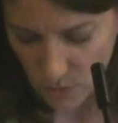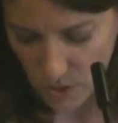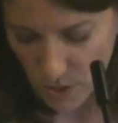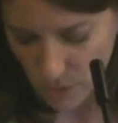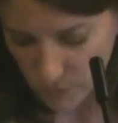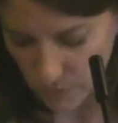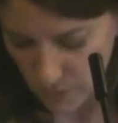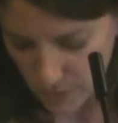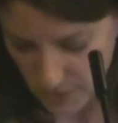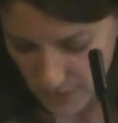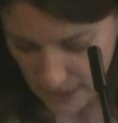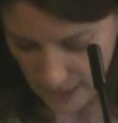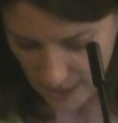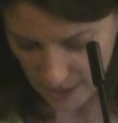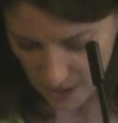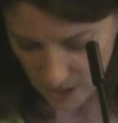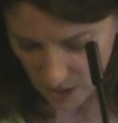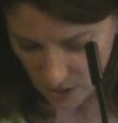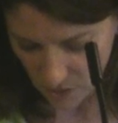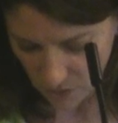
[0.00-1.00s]
We don't throw
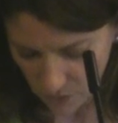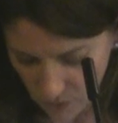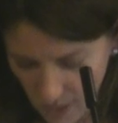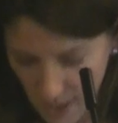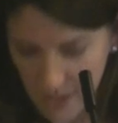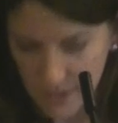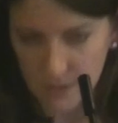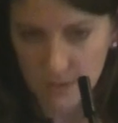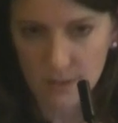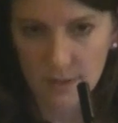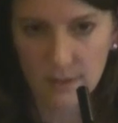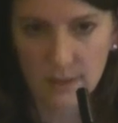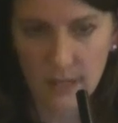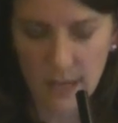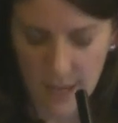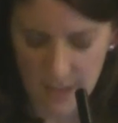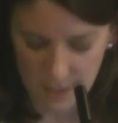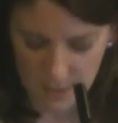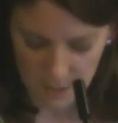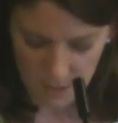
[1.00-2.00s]
sand at our friends,
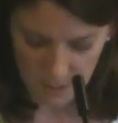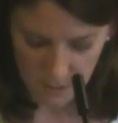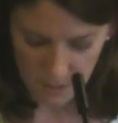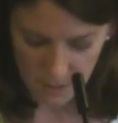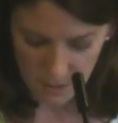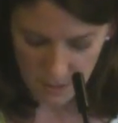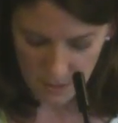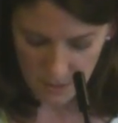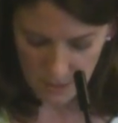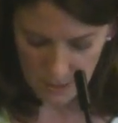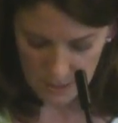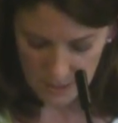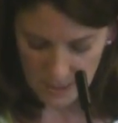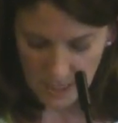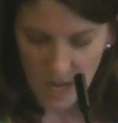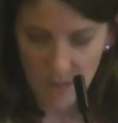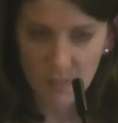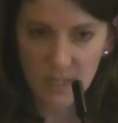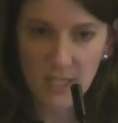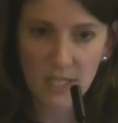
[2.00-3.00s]
and it's
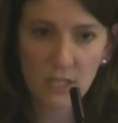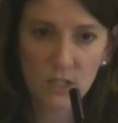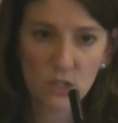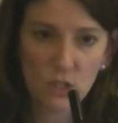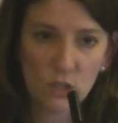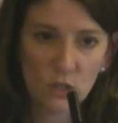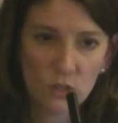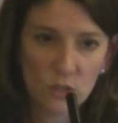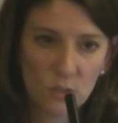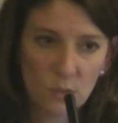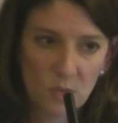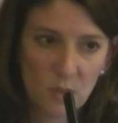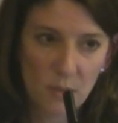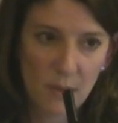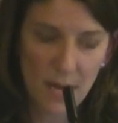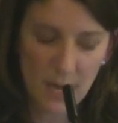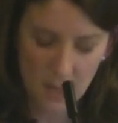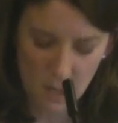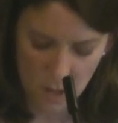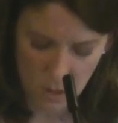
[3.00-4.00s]
time to take turns with the
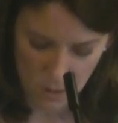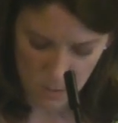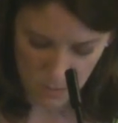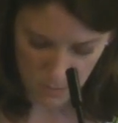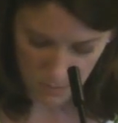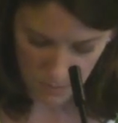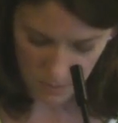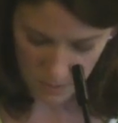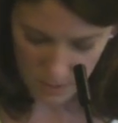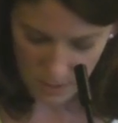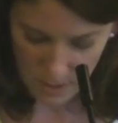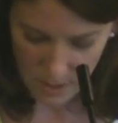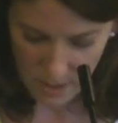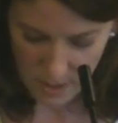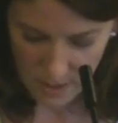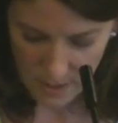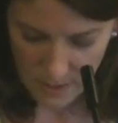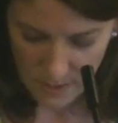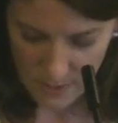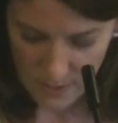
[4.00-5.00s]
backhoe.
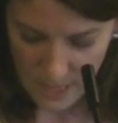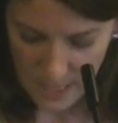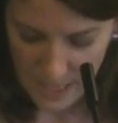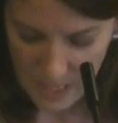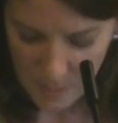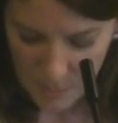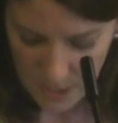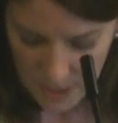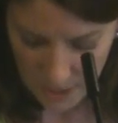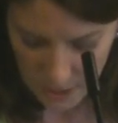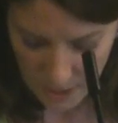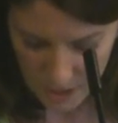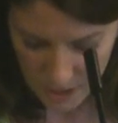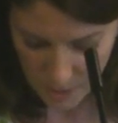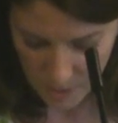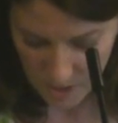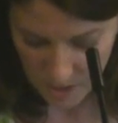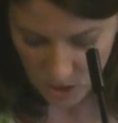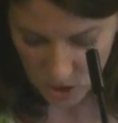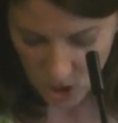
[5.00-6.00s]
That had been
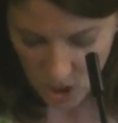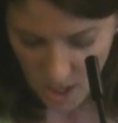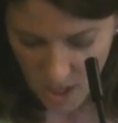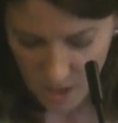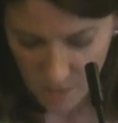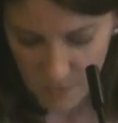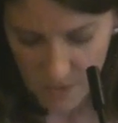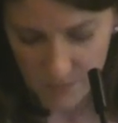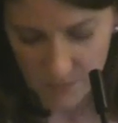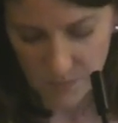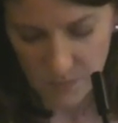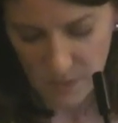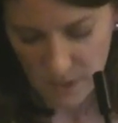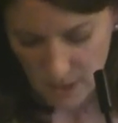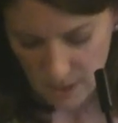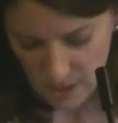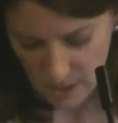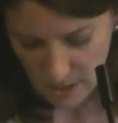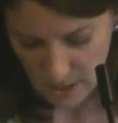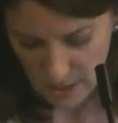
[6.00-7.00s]
Elizabeth's job.
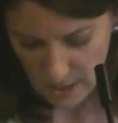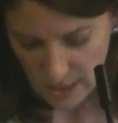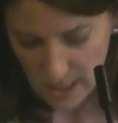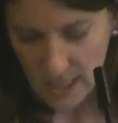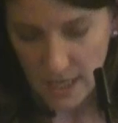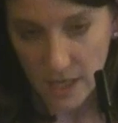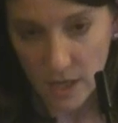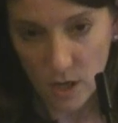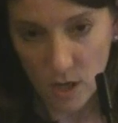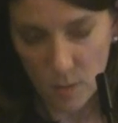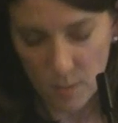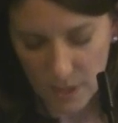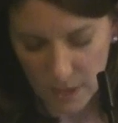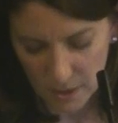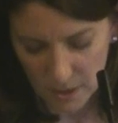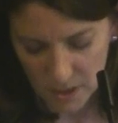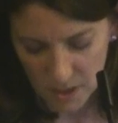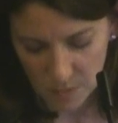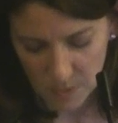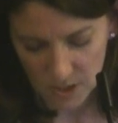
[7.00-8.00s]
It had all been
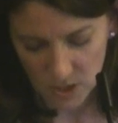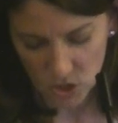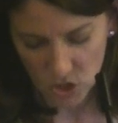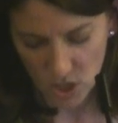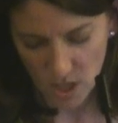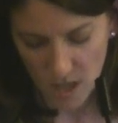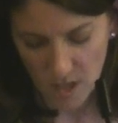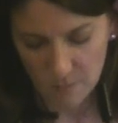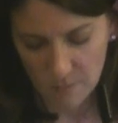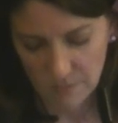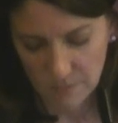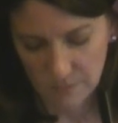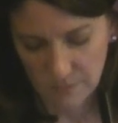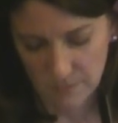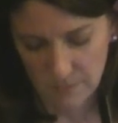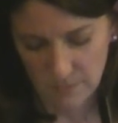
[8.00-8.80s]
Elizabeth's job.